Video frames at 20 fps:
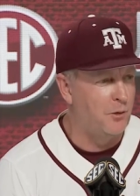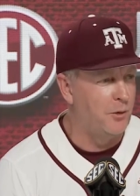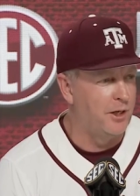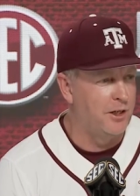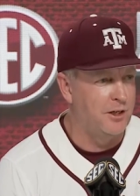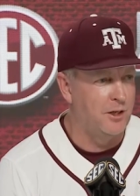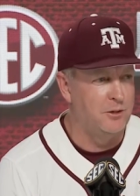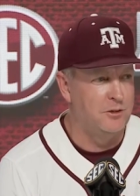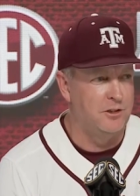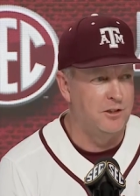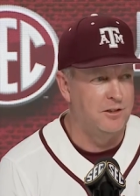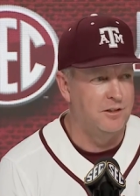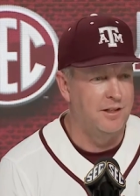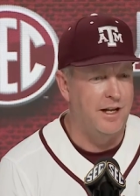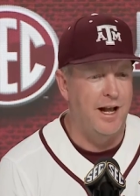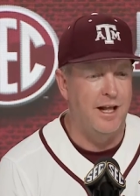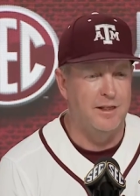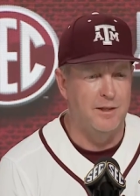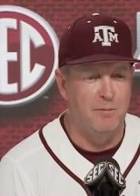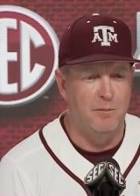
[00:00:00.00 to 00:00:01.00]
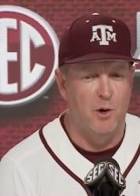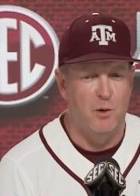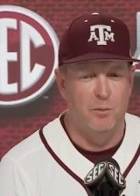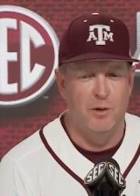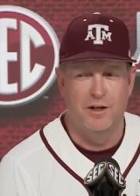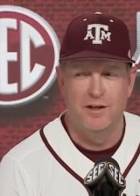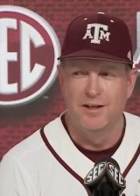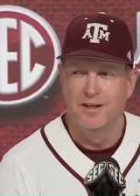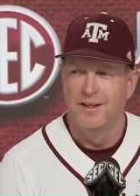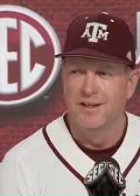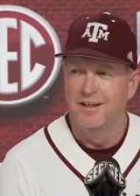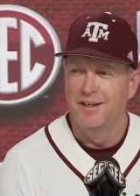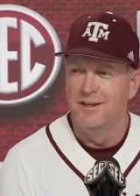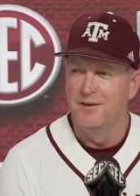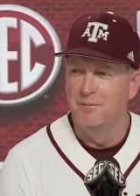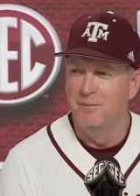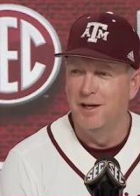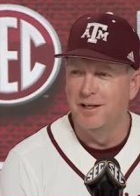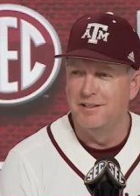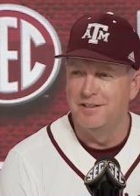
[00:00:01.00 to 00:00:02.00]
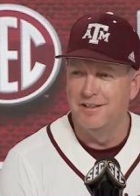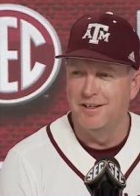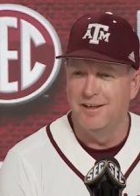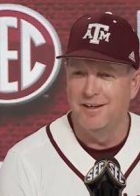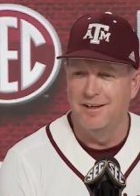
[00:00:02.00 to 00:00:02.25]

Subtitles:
coaching at the moment. But